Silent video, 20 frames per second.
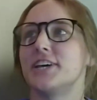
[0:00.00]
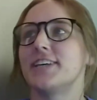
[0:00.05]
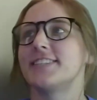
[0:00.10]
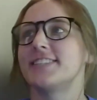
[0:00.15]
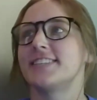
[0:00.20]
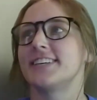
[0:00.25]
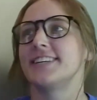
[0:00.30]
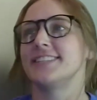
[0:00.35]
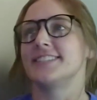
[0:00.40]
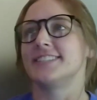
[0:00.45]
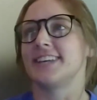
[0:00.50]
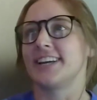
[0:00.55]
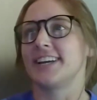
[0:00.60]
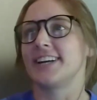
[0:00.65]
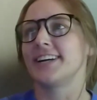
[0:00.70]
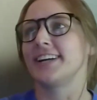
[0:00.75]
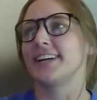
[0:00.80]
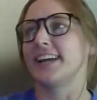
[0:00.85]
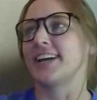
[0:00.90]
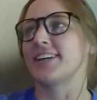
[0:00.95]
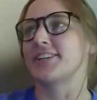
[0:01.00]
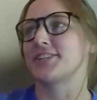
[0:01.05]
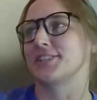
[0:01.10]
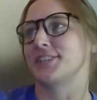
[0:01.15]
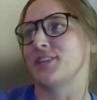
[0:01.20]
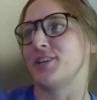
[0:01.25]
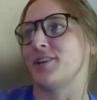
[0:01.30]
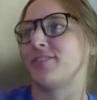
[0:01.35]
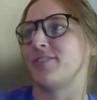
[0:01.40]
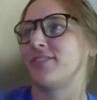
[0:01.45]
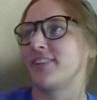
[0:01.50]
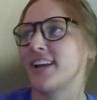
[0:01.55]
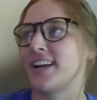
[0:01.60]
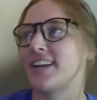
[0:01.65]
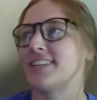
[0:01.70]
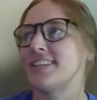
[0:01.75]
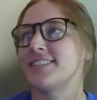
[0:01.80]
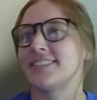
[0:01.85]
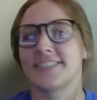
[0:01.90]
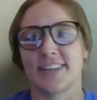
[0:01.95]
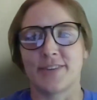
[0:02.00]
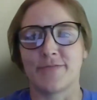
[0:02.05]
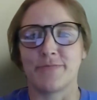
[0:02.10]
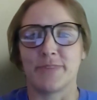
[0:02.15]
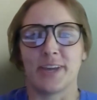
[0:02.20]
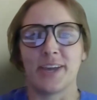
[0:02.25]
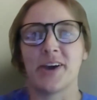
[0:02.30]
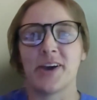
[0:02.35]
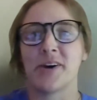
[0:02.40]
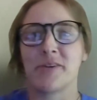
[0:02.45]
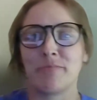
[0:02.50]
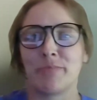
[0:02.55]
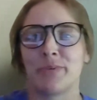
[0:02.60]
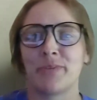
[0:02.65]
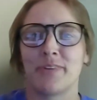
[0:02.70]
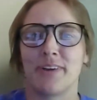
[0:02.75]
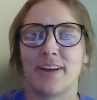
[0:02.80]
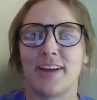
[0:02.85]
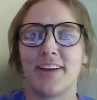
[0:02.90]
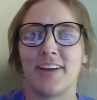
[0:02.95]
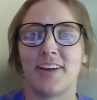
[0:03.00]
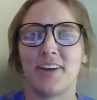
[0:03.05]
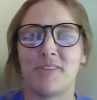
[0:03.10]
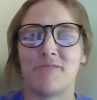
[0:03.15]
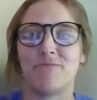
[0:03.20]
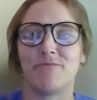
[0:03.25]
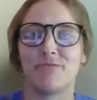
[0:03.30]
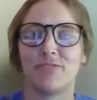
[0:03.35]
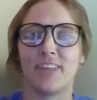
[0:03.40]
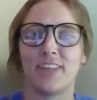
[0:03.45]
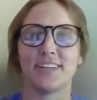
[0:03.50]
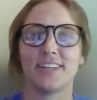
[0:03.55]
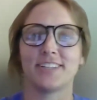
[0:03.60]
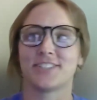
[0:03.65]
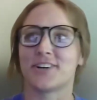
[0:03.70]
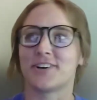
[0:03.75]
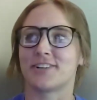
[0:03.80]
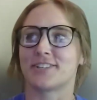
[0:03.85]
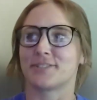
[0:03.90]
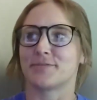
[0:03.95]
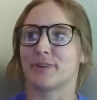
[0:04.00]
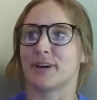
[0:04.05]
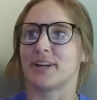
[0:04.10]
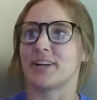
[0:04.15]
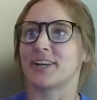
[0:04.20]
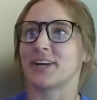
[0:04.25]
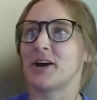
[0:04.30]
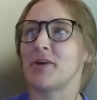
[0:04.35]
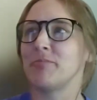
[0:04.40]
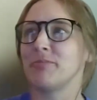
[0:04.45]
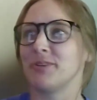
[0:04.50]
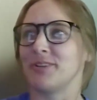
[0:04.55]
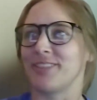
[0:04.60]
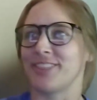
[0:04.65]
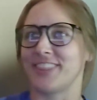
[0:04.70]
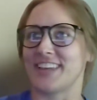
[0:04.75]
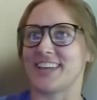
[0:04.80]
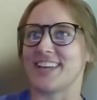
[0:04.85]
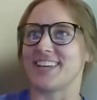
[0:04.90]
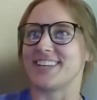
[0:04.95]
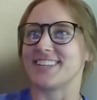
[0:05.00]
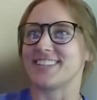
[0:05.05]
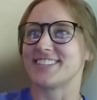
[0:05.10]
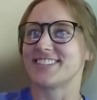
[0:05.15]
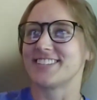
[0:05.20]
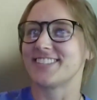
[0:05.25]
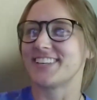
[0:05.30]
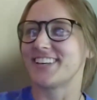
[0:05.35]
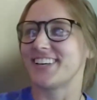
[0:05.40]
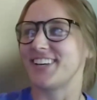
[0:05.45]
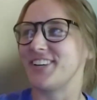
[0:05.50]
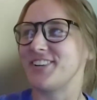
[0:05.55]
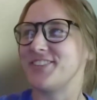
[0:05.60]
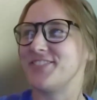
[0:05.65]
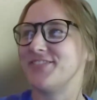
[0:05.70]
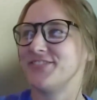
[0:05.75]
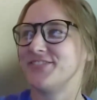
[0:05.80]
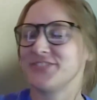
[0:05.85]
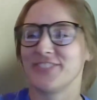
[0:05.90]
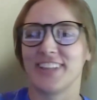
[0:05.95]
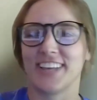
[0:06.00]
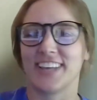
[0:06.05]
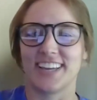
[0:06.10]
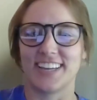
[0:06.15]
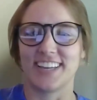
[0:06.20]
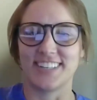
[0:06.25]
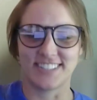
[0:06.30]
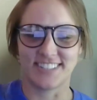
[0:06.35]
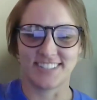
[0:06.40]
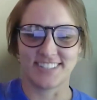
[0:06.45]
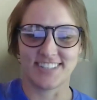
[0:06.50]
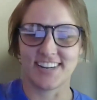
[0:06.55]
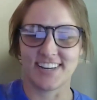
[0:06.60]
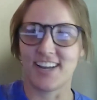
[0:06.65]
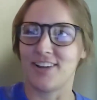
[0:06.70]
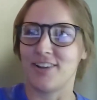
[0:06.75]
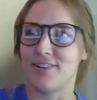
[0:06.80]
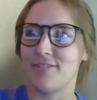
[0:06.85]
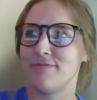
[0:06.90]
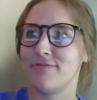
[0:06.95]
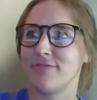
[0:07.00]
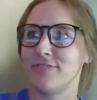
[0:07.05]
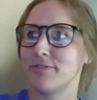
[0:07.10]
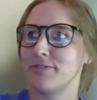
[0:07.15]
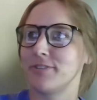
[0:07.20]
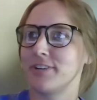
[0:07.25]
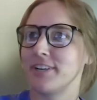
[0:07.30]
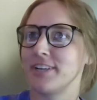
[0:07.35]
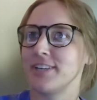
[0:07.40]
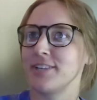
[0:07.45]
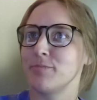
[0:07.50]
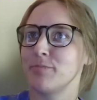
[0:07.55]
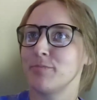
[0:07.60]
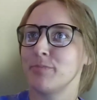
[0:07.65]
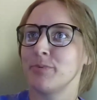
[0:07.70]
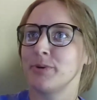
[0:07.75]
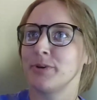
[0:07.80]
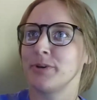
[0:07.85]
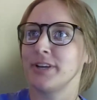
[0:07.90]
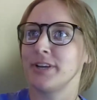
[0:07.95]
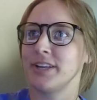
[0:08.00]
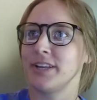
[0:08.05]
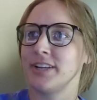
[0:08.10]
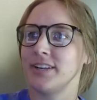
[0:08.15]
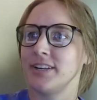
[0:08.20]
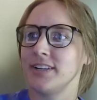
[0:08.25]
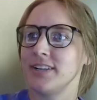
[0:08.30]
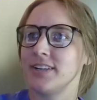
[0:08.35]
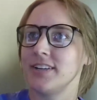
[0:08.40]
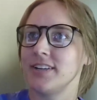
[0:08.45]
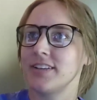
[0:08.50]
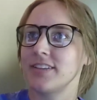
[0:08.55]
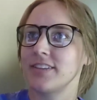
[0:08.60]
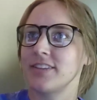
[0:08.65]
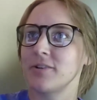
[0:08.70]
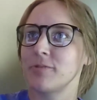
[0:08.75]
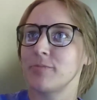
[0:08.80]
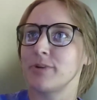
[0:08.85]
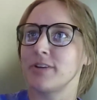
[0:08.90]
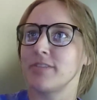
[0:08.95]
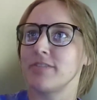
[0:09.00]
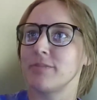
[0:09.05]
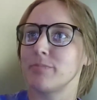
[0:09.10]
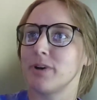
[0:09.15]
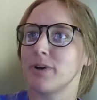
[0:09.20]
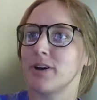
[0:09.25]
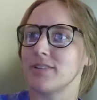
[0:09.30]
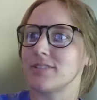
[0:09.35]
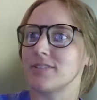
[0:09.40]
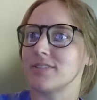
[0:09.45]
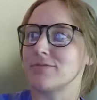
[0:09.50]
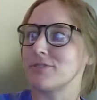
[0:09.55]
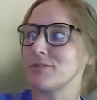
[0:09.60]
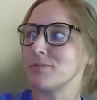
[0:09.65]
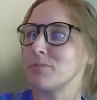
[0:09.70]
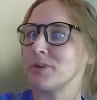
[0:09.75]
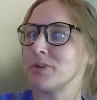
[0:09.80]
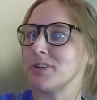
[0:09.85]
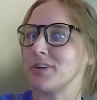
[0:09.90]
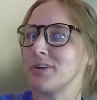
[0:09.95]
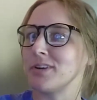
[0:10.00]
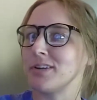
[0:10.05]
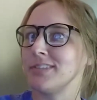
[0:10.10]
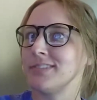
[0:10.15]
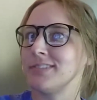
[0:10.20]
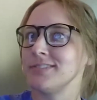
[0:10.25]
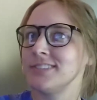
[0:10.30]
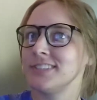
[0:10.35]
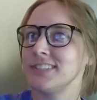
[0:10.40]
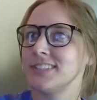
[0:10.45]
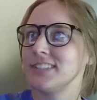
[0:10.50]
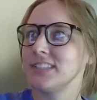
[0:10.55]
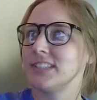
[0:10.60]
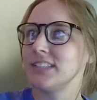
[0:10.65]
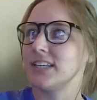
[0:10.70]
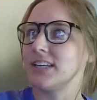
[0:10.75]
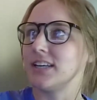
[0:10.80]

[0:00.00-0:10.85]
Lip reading: Jesse and Terry actually kind of set me up. They talked about a couple of things that I'm going to put a little bit of a positive spin on.